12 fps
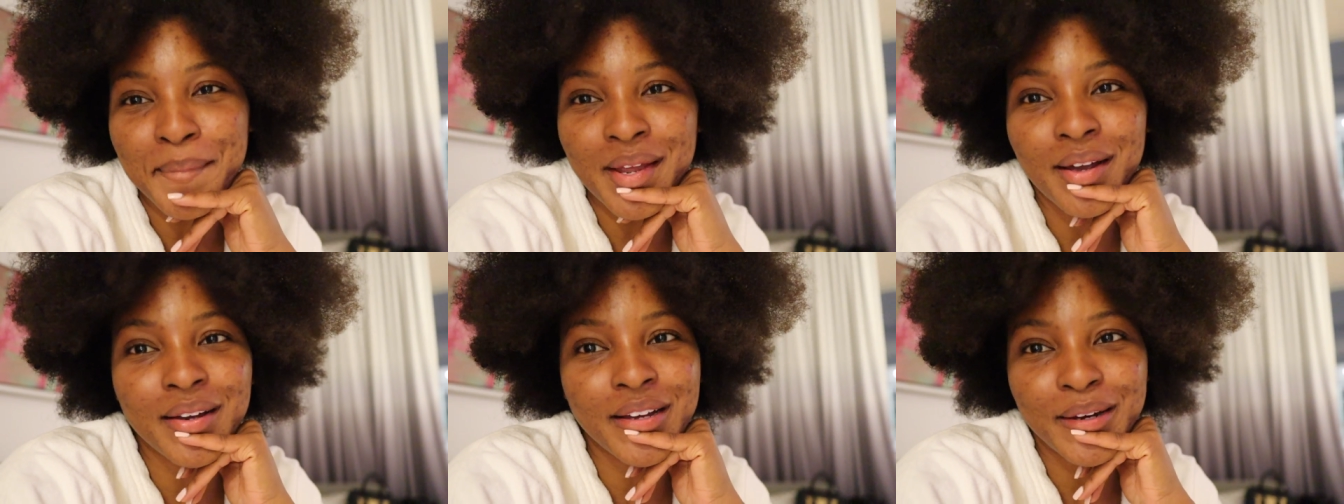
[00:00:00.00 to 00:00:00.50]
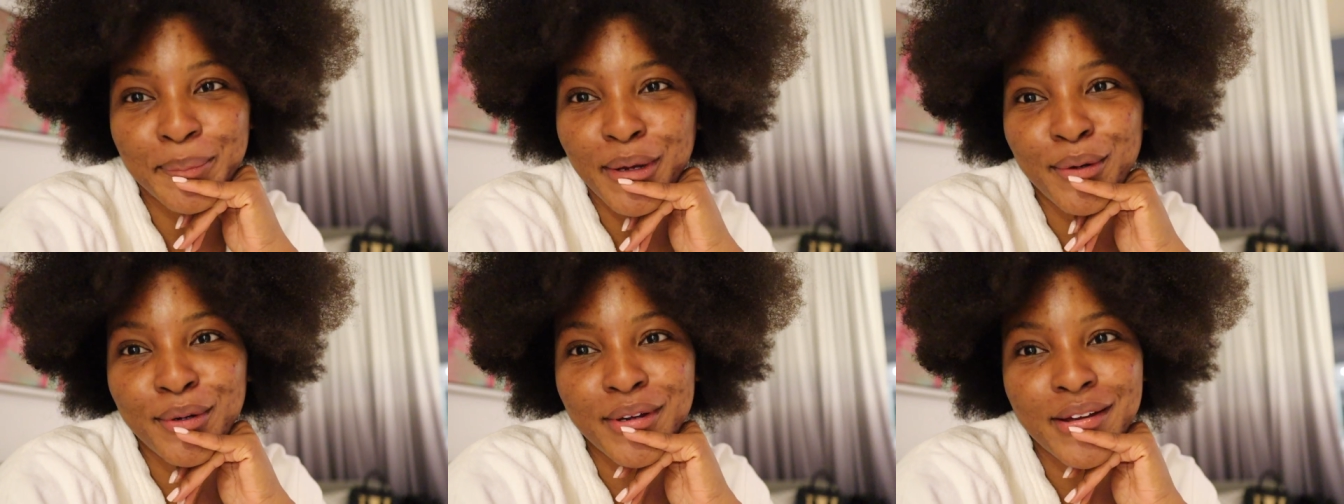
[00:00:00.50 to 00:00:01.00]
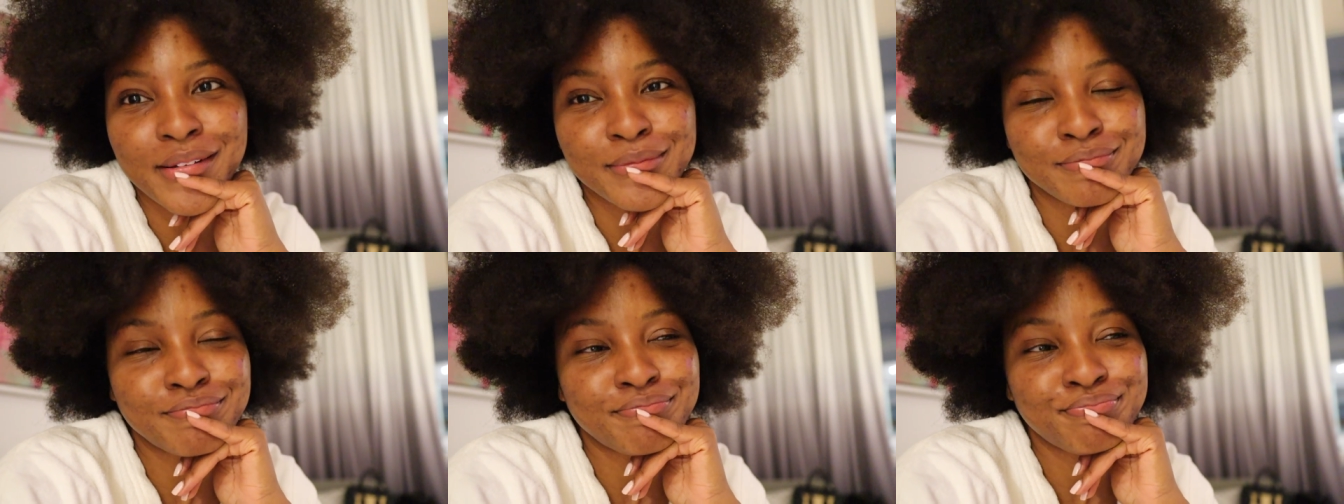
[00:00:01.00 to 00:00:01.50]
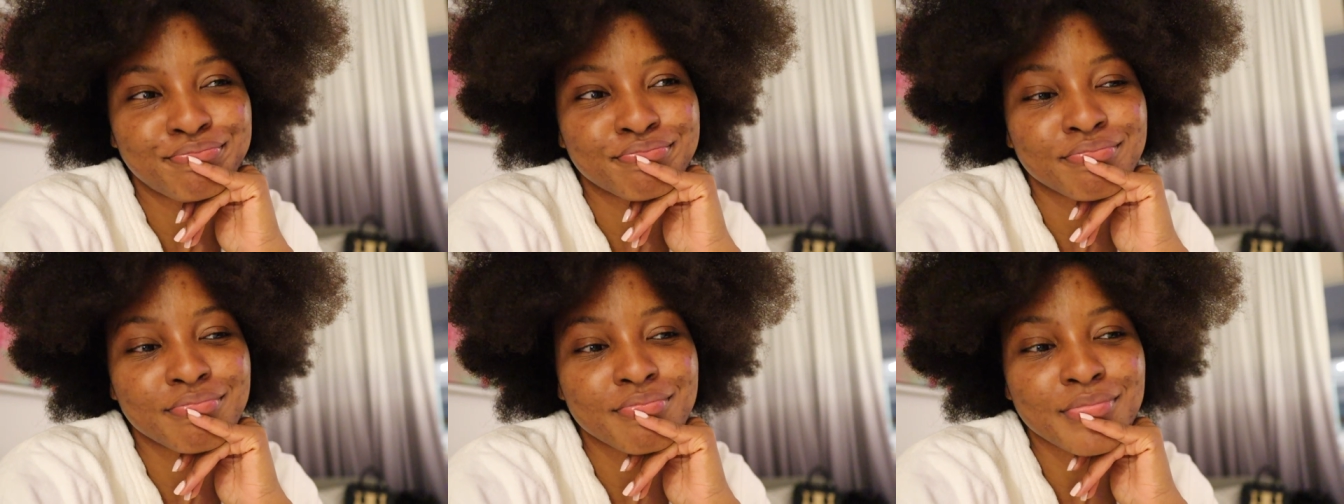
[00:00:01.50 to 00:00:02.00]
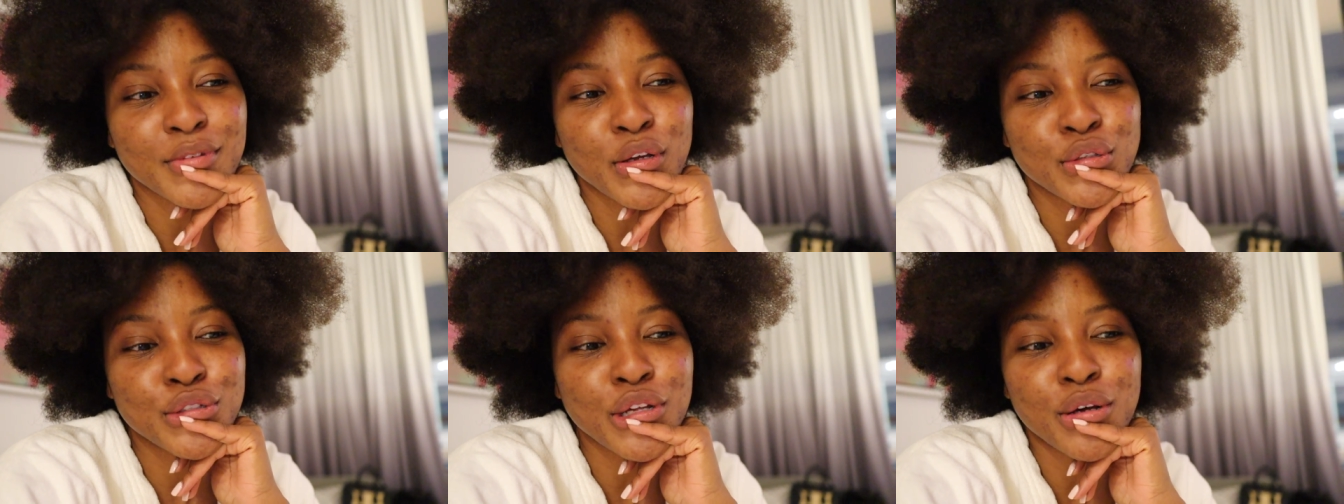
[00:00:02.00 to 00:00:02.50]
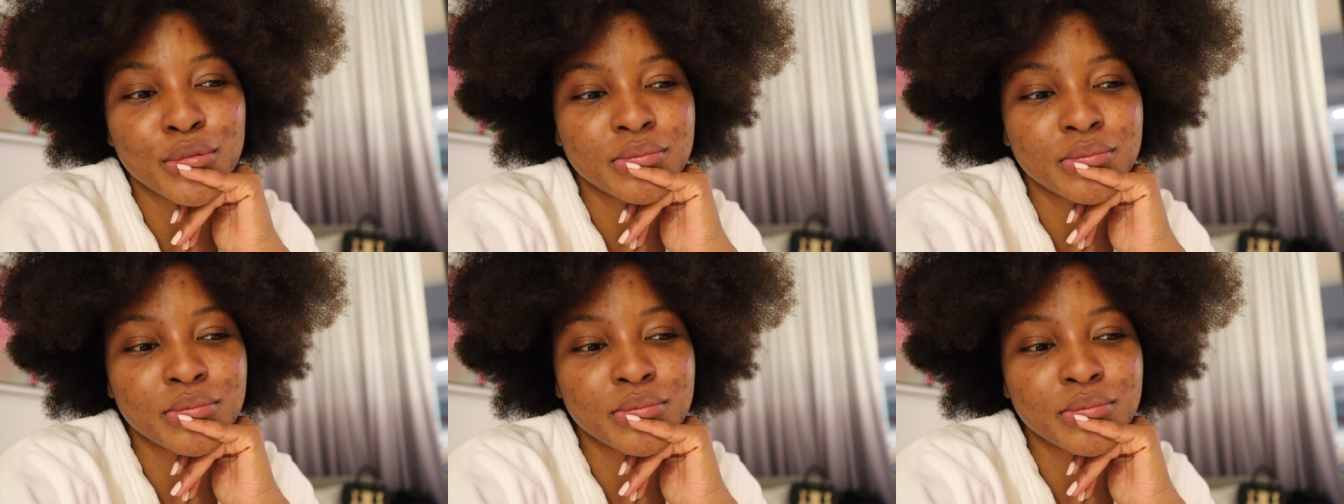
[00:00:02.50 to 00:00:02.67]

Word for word: or get them out okay so